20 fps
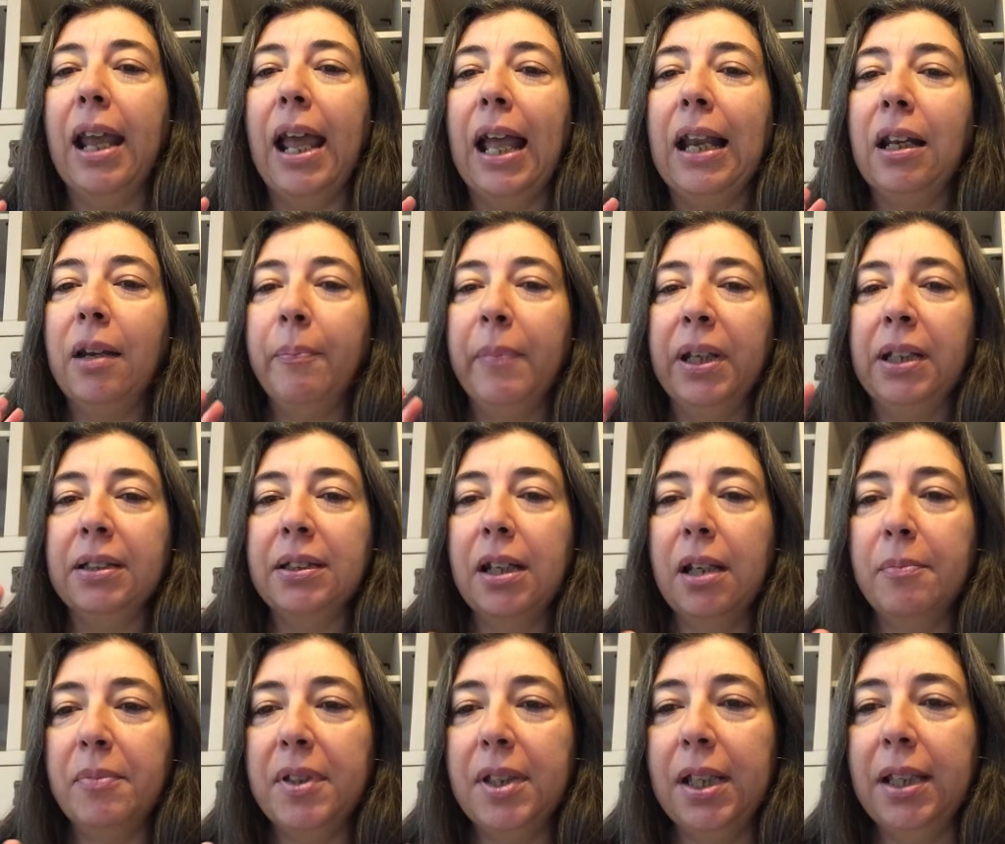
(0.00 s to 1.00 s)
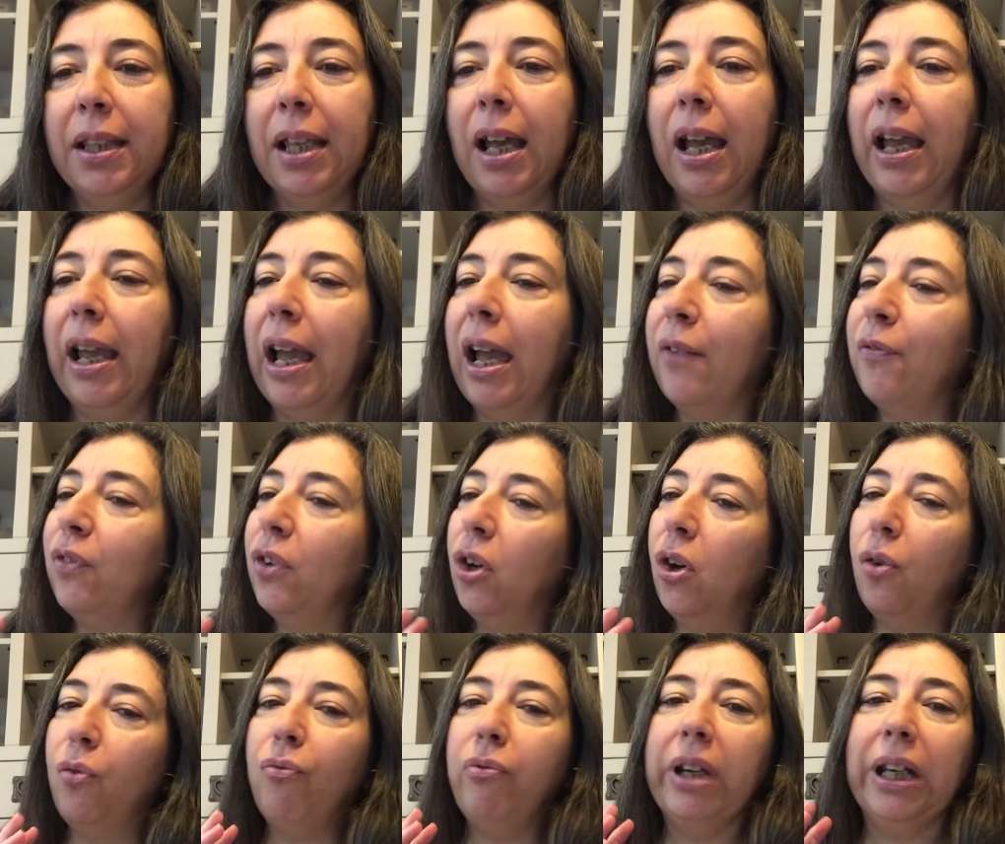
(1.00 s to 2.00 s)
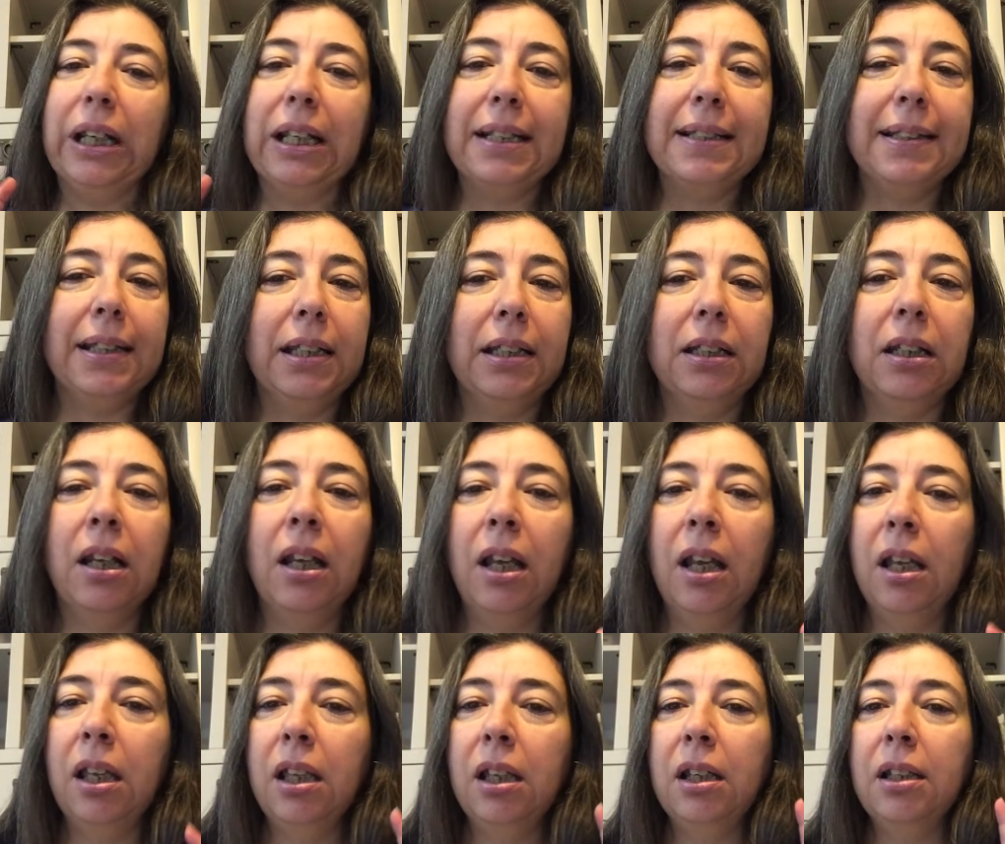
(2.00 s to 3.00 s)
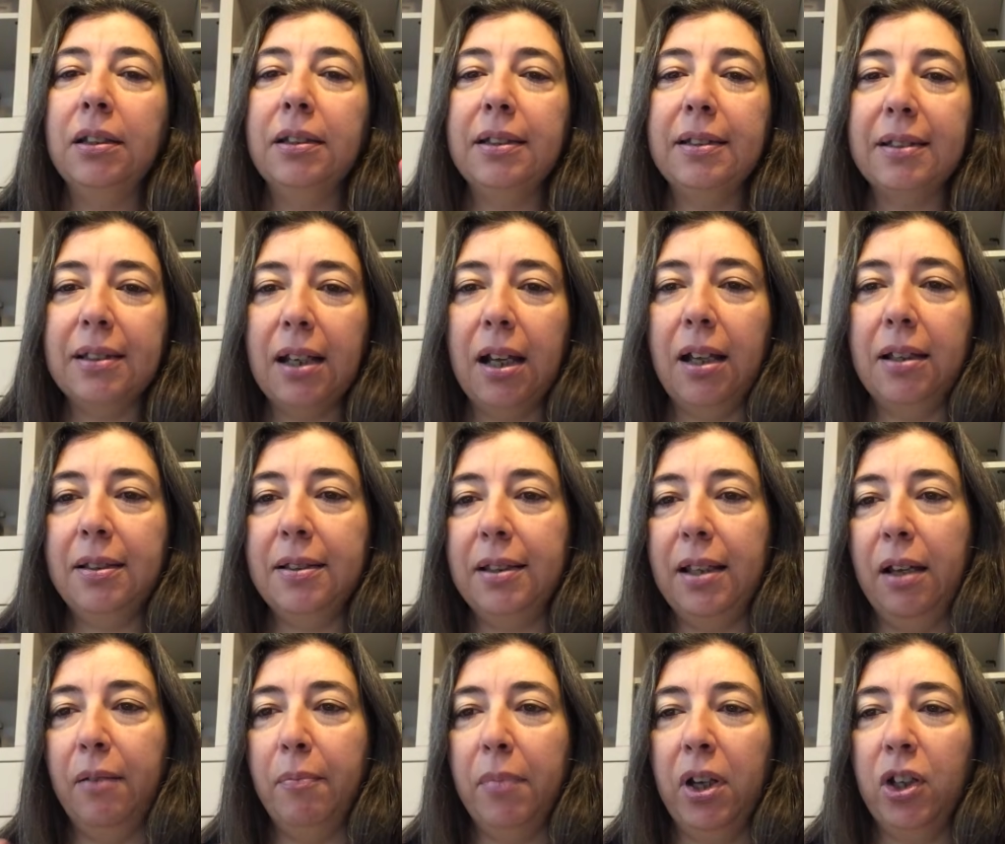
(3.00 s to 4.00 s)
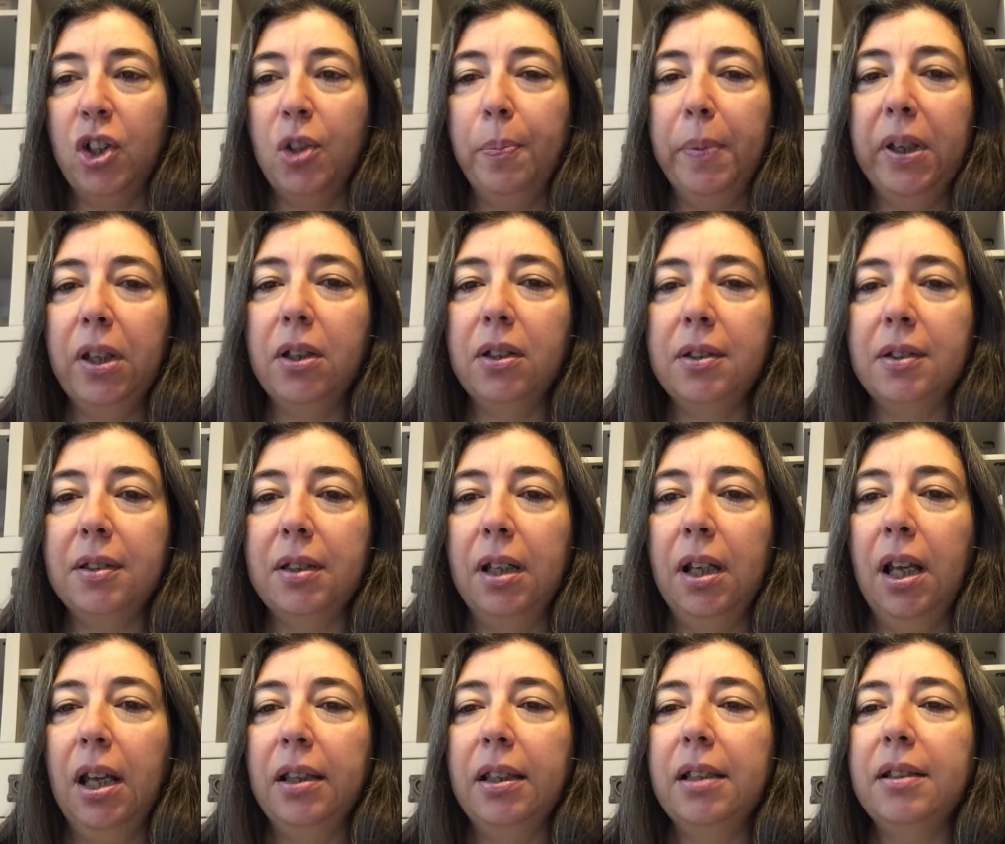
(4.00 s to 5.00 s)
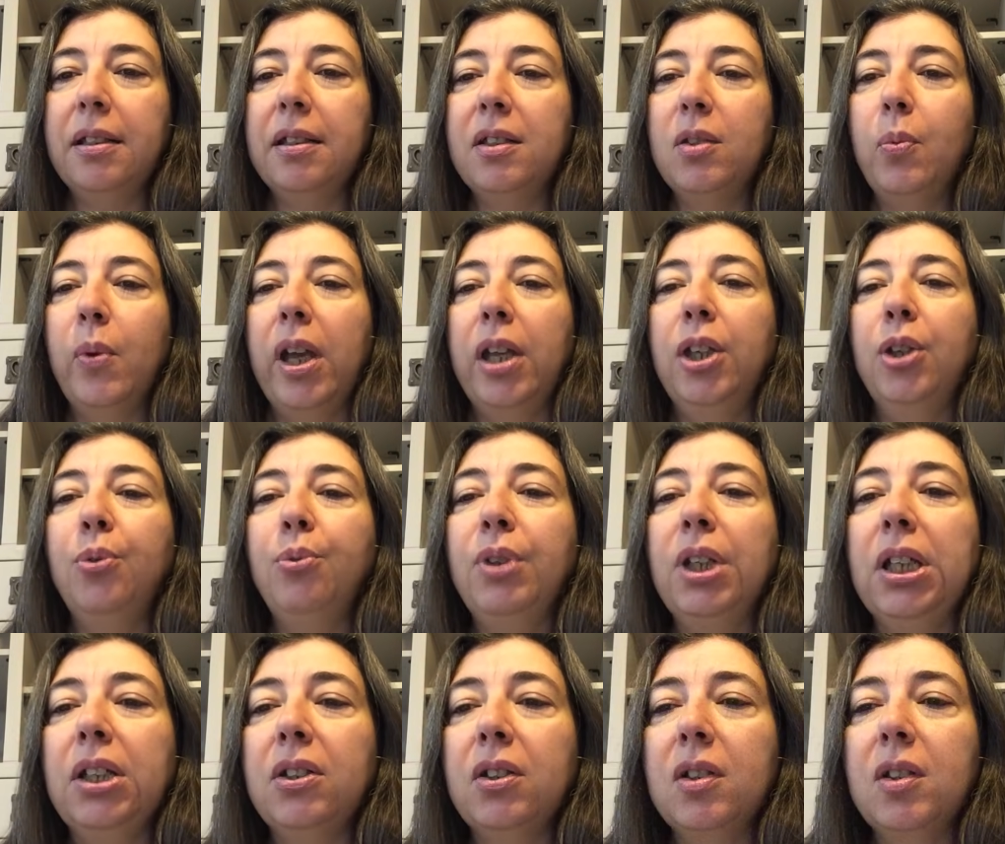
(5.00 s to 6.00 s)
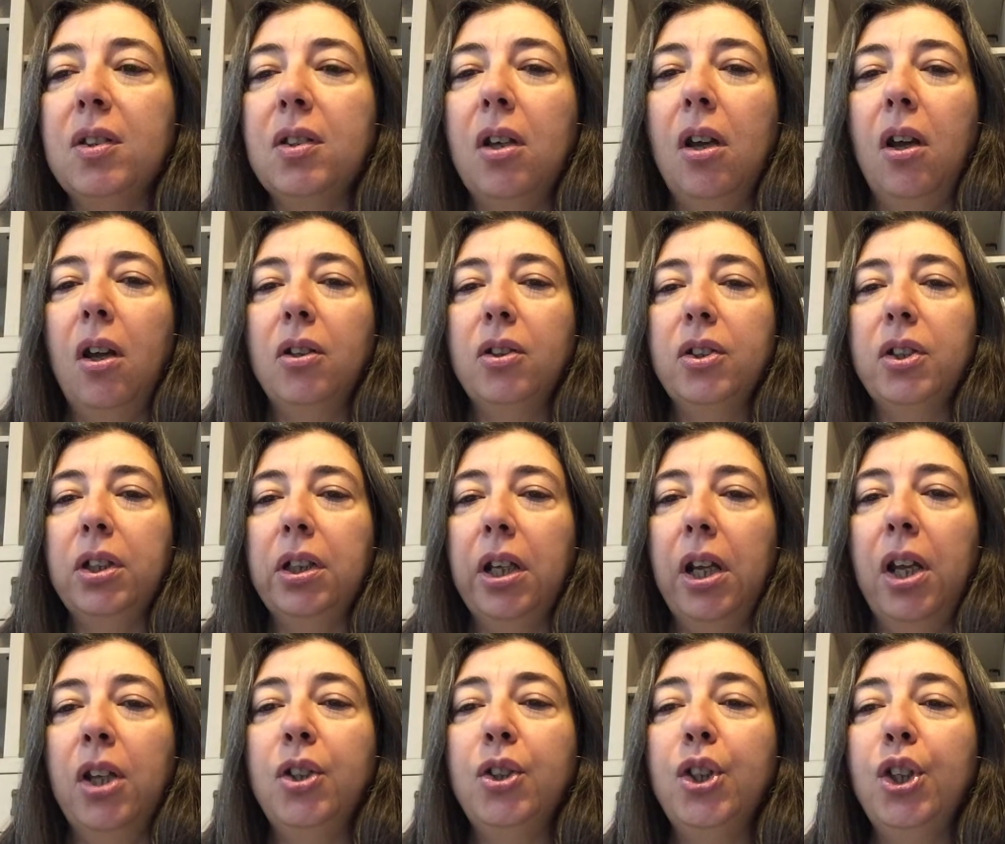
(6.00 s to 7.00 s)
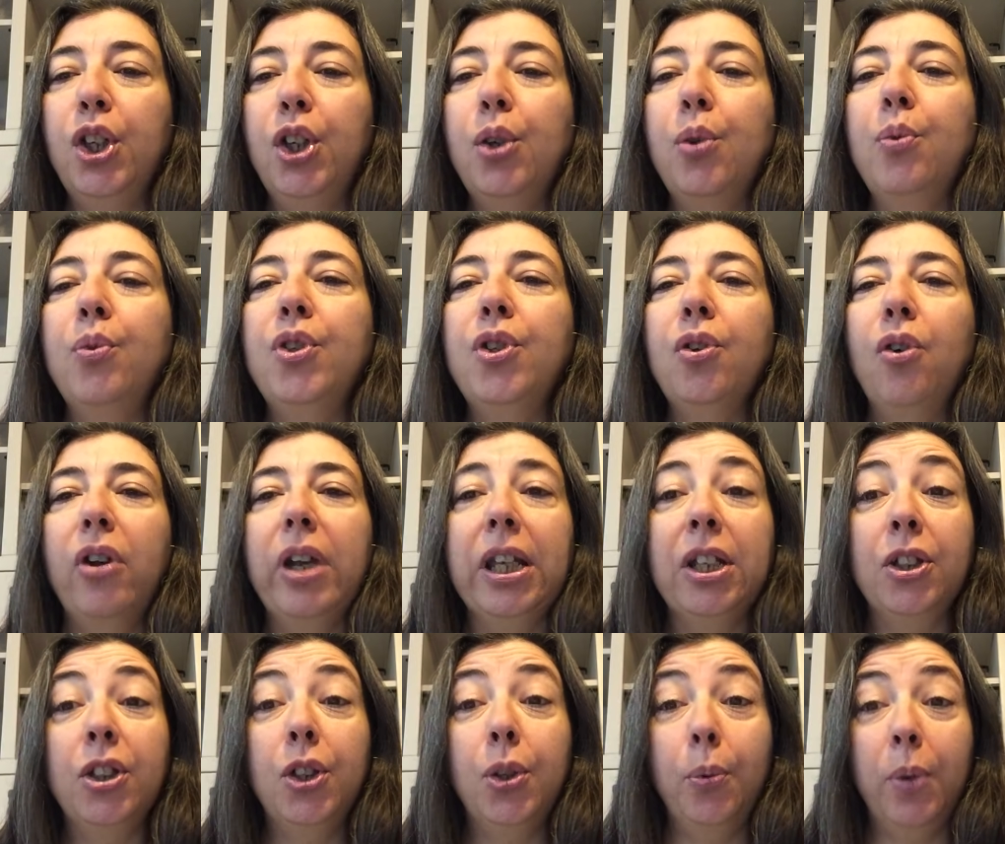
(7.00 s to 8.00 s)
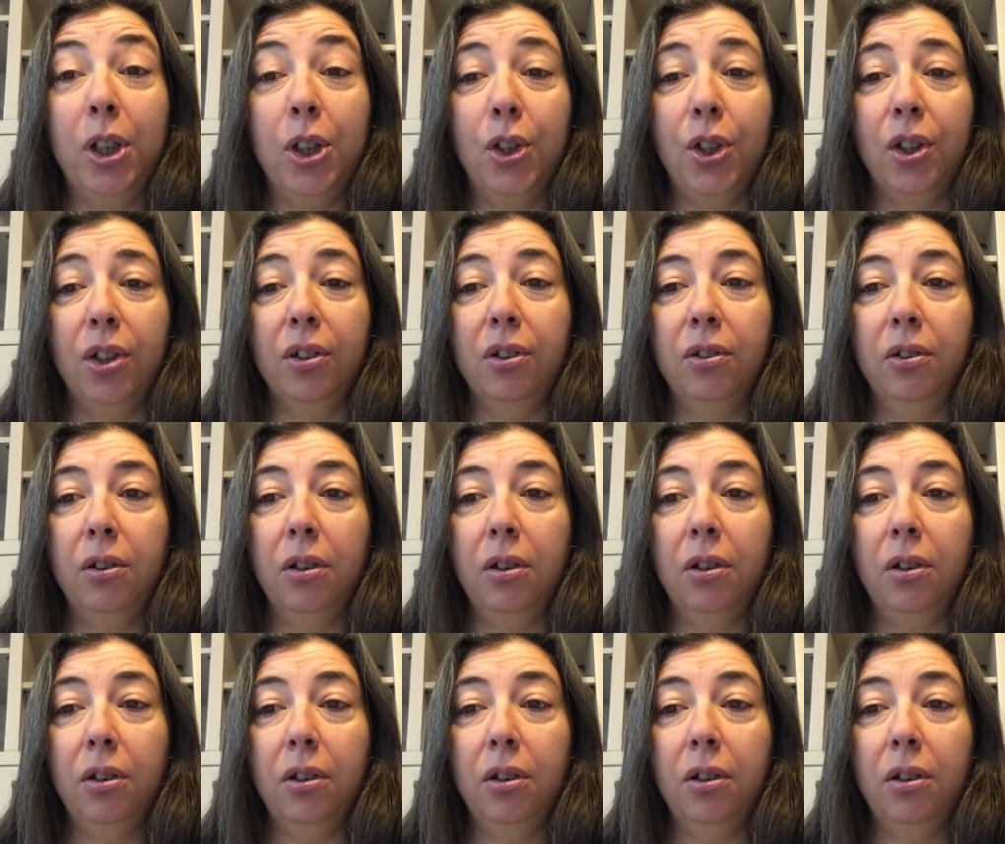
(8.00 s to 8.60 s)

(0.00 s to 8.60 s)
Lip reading: element comes in that I haven't really seen discussed that much, because this is where you need to start to learn to use your intuition